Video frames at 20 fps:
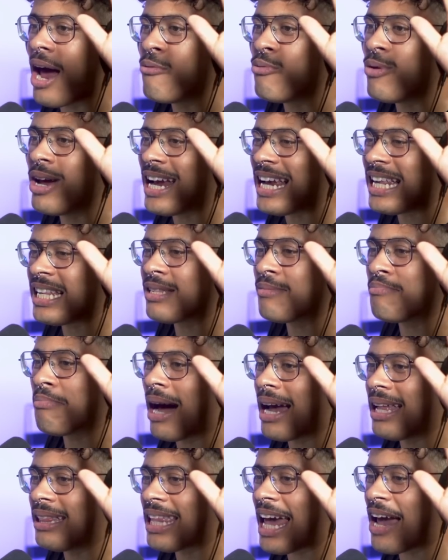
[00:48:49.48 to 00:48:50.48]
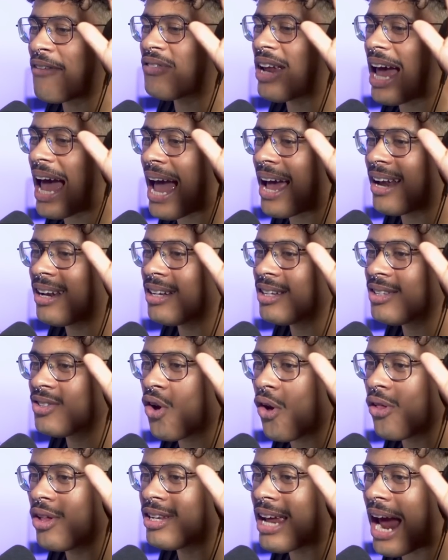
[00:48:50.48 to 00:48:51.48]
I raise my left hand in
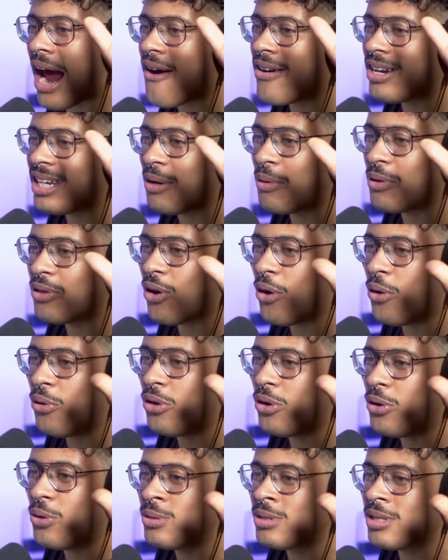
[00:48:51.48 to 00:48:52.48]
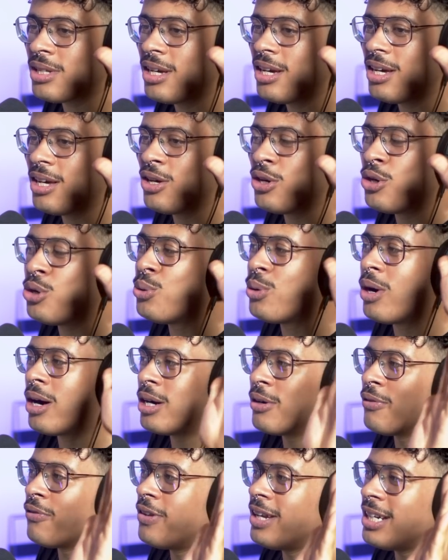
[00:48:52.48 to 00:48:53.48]
solidarity with all those who
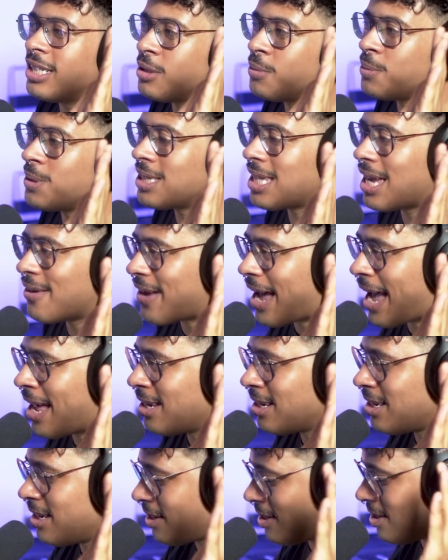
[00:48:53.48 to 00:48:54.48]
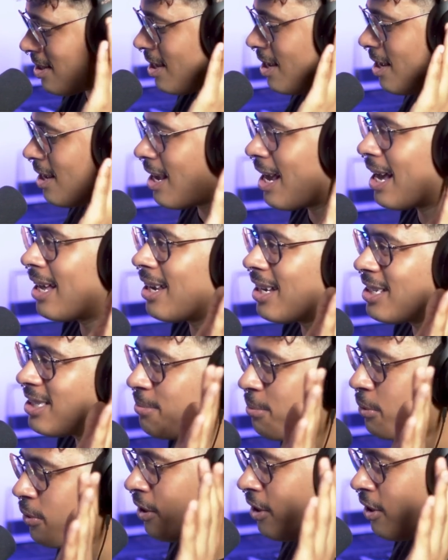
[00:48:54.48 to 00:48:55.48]
are afflicted with left-handedness, and I
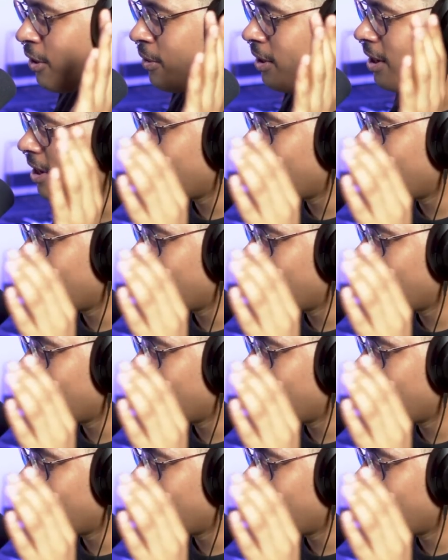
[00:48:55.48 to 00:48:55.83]
support you.